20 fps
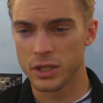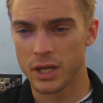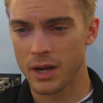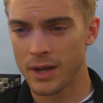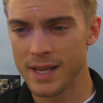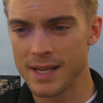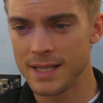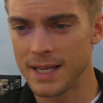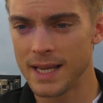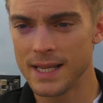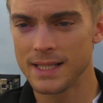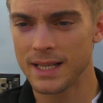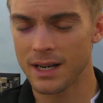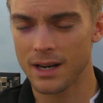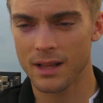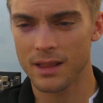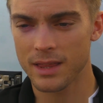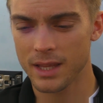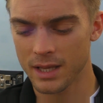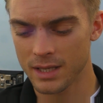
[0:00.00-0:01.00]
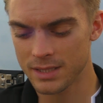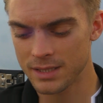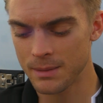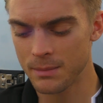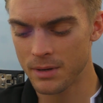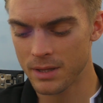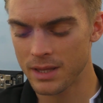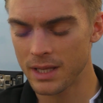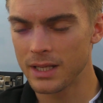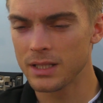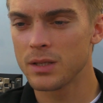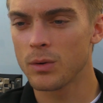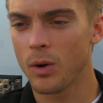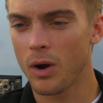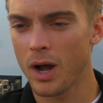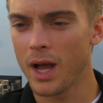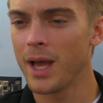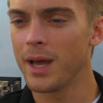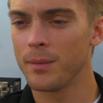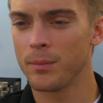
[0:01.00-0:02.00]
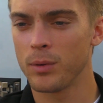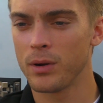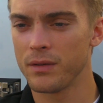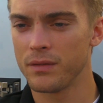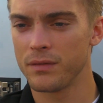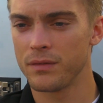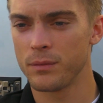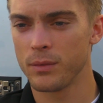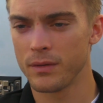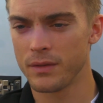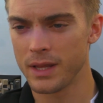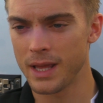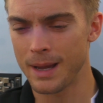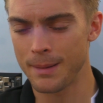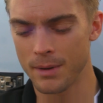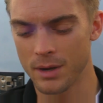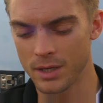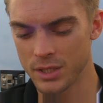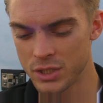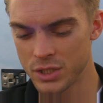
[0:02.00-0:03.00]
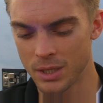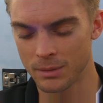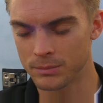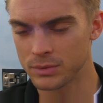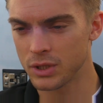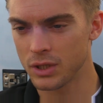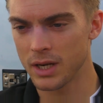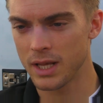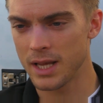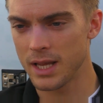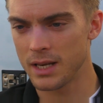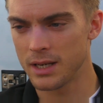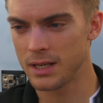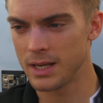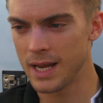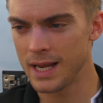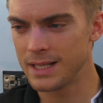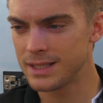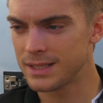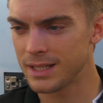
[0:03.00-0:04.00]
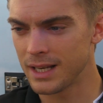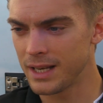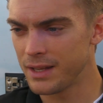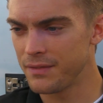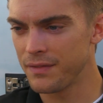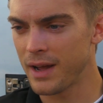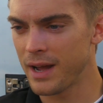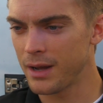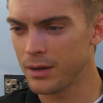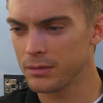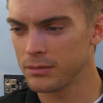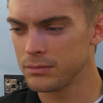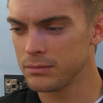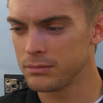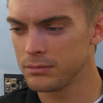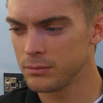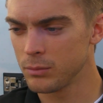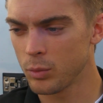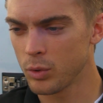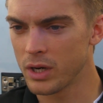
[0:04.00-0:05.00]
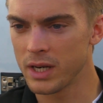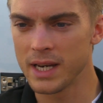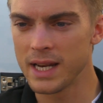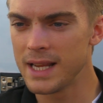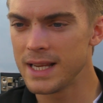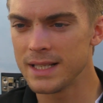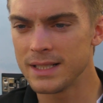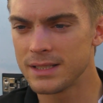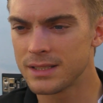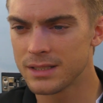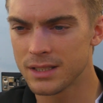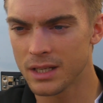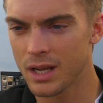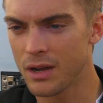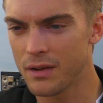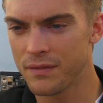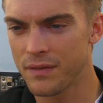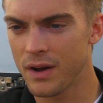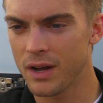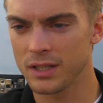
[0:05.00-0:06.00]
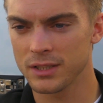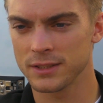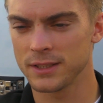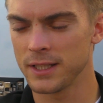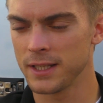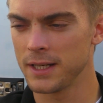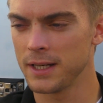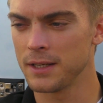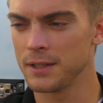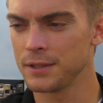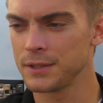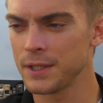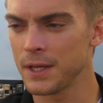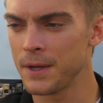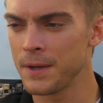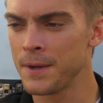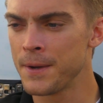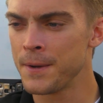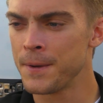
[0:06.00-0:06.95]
You know, he's had, I think, a similar thing to what I had with the Yamaha. He's jumped on it and instantly found what it needs to go faster. You know, so